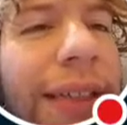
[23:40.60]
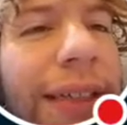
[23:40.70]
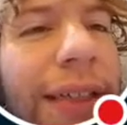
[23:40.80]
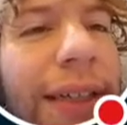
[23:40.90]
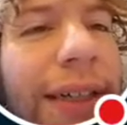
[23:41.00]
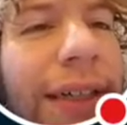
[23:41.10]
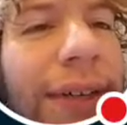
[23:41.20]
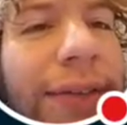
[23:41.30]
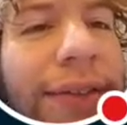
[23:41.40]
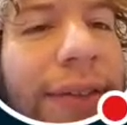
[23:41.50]
I
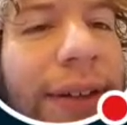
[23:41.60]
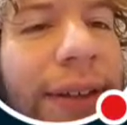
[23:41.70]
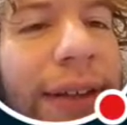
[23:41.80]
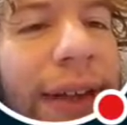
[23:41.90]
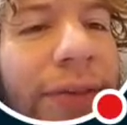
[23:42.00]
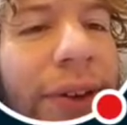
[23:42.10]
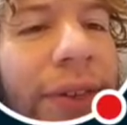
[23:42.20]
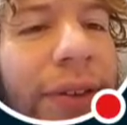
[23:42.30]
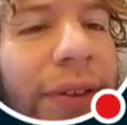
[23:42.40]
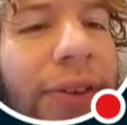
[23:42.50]
was during halfway
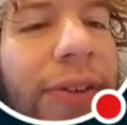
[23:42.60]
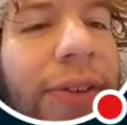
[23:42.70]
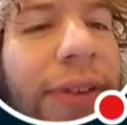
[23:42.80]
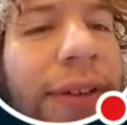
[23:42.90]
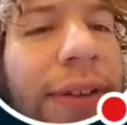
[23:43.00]
through the season.